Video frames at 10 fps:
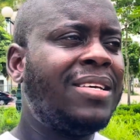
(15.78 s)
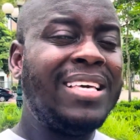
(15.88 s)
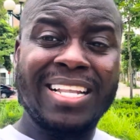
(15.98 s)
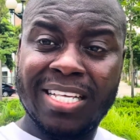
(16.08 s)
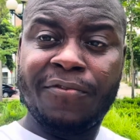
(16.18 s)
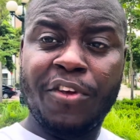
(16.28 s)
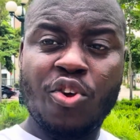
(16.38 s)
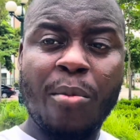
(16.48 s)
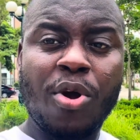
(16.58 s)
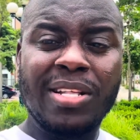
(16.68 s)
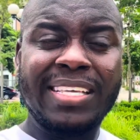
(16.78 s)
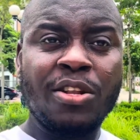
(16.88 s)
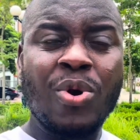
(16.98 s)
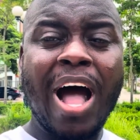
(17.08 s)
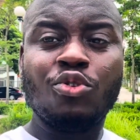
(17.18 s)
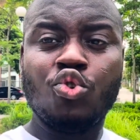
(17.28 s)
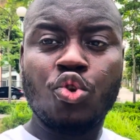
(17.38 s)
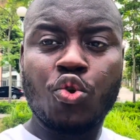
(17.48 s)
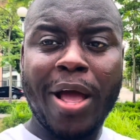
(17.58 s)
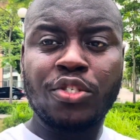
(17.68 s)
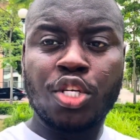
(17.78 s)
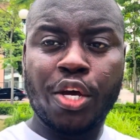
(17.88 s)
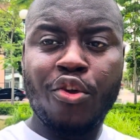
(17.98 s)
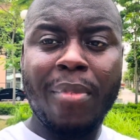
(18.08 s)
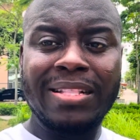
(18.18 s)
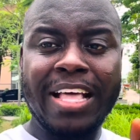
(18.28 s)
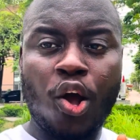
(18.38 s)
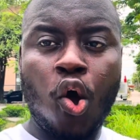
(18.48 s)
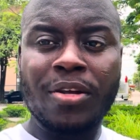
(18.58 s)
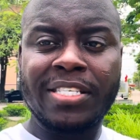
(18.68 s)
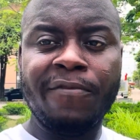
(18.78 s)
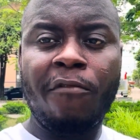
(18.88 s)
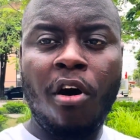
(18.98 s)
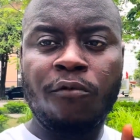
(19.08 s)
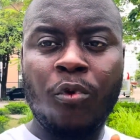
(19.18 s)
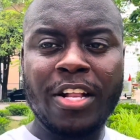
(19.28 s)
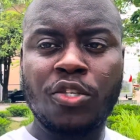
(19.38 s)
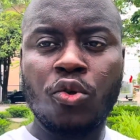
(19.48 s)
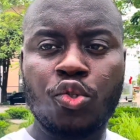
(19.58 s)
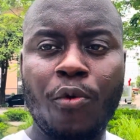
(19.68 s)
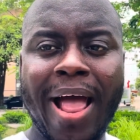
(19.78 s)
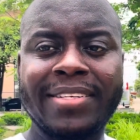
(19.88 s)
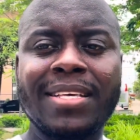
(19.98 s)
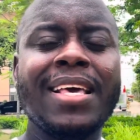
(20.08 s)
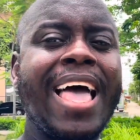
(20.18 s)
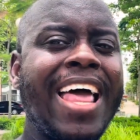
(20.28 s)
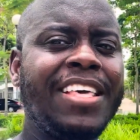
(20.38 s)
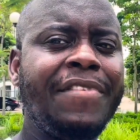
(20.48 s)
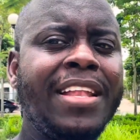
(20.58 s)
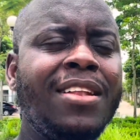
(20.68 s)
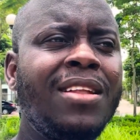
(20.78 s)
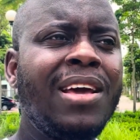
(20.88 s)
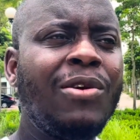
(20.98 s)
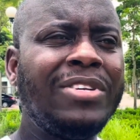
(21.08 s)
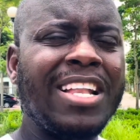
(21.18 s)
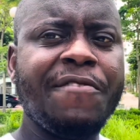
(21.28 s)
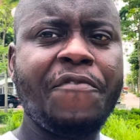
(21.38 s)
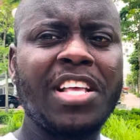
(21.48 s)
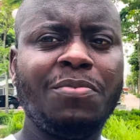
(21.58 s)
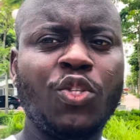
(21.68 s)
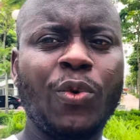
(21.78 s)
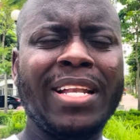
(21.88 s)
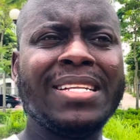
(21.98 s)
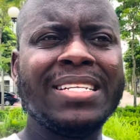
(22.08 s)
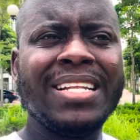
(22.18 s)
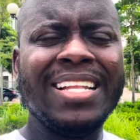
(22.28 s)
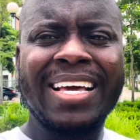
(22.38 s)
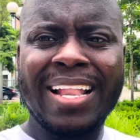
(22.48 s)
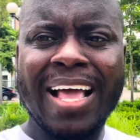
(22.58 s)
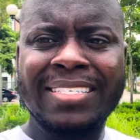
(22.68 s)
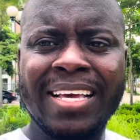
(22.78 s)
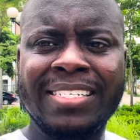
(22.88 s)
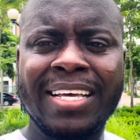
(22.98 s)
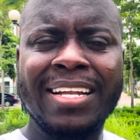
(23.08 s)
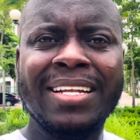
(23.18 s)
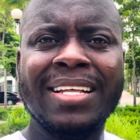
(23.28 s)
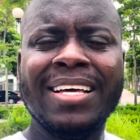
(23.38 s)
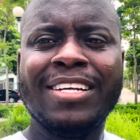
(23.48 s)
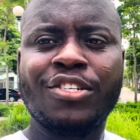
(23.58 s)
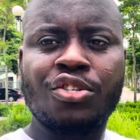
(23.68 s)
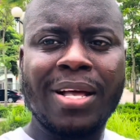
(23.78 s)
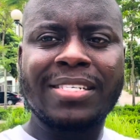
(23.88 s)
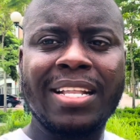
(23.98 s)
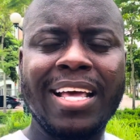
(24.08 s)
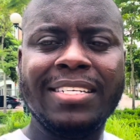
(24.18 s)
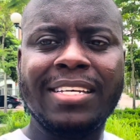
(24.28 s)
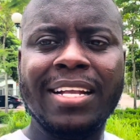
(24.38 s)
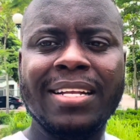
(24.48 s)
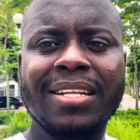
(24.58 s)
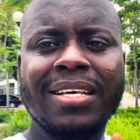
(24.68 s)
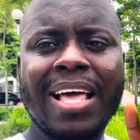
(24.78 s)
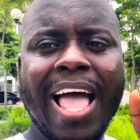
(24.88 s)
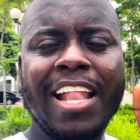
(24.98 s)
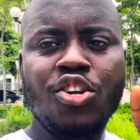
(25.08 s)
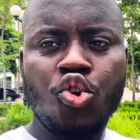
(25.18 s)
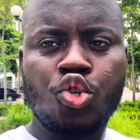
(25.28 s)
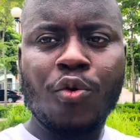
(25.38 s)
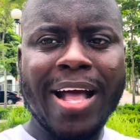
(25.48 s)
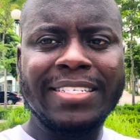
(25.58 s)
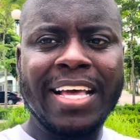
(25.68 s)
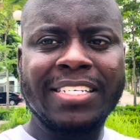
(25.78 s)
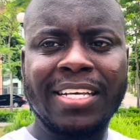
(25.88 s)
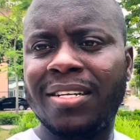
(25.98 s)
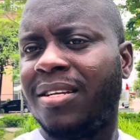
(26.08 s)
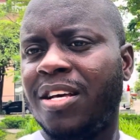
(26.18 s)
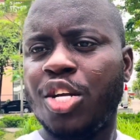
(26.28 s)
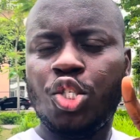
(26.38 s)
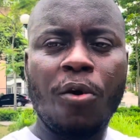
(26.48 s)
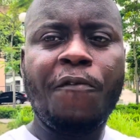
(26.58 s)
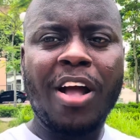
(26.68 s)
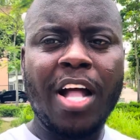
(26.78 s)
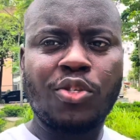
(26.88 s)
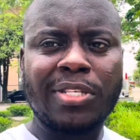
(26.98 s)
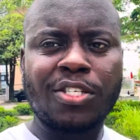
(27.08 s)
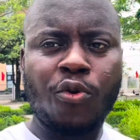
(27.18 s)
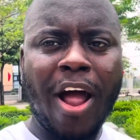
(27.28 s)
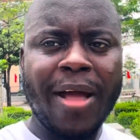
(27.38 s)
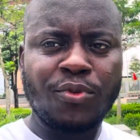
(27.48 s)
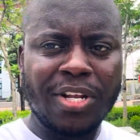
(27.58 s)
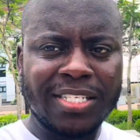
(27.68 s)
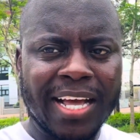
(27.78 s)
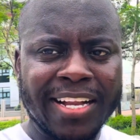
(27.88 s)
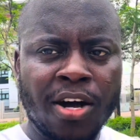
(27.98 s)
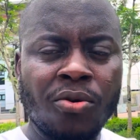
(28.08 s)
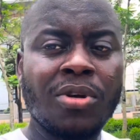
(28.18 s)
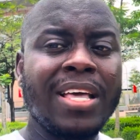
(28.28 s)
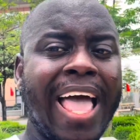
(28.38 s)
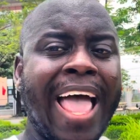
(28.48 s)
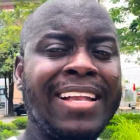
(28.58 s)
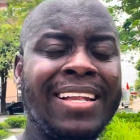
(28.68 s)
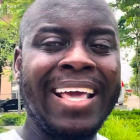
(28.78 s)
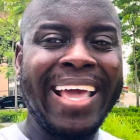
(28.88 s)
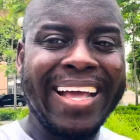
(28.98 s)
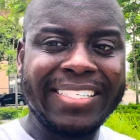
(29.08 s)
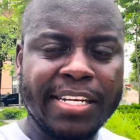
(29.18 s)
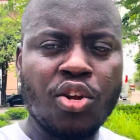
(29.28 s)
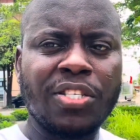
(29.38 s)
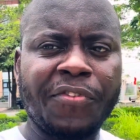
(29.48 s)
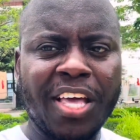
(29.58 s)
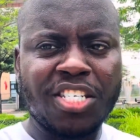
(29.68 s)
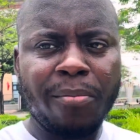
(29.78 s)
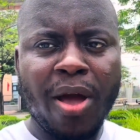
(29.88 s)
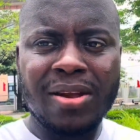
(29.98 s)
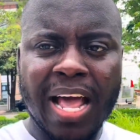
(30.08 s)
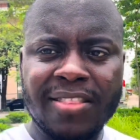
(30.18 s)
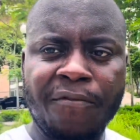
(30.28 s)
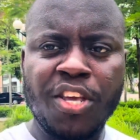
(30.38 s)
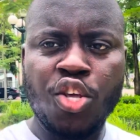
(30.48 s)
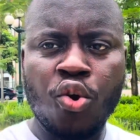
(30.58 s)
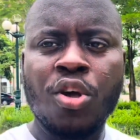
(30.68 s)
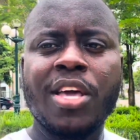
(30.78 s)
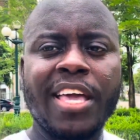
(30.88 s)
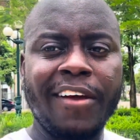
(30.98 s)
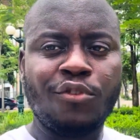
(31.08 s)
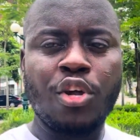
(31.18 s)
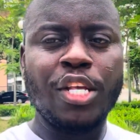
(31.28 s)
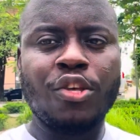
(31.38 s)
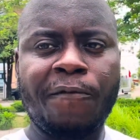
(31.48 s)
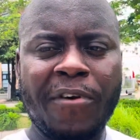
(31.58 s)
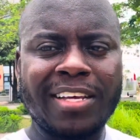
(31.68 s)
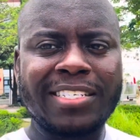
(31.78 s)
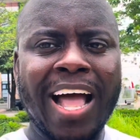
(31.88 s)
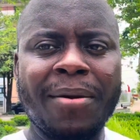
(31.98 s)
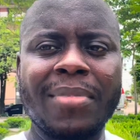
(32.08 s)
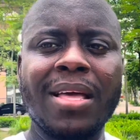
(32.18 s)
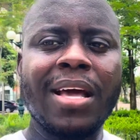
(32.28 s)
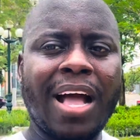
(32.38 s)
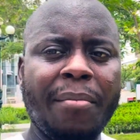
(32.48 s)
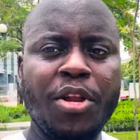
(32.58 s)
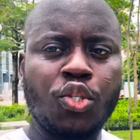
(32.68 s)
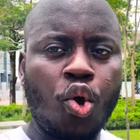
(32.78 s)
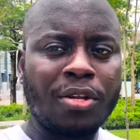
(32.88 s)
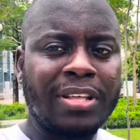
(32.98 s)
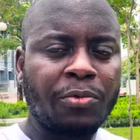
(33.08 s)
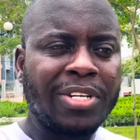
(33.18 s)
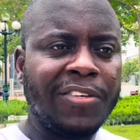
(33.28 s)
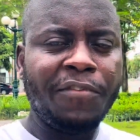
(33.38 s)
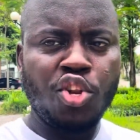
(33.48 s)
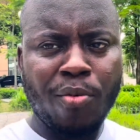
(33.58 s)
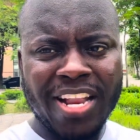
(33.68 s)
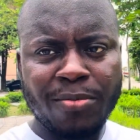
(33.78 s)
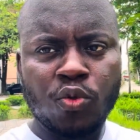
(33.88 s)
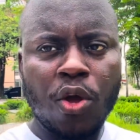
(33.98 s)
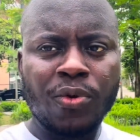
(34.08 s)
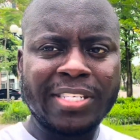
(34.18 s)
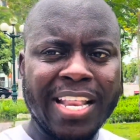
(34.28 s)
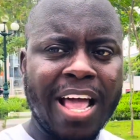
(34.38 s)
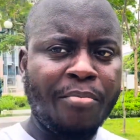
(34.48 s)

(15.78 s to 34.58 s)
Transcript: In this video, I'm going to tell you how to notarize your document, the cost involved, where to notarize, and even the difference between legalization, translation, and notarization. Don't forget to subscribe to the channel and hit the notification bell, like the video if today is your first time coming into contact with this video. My name is Kwekus Kenya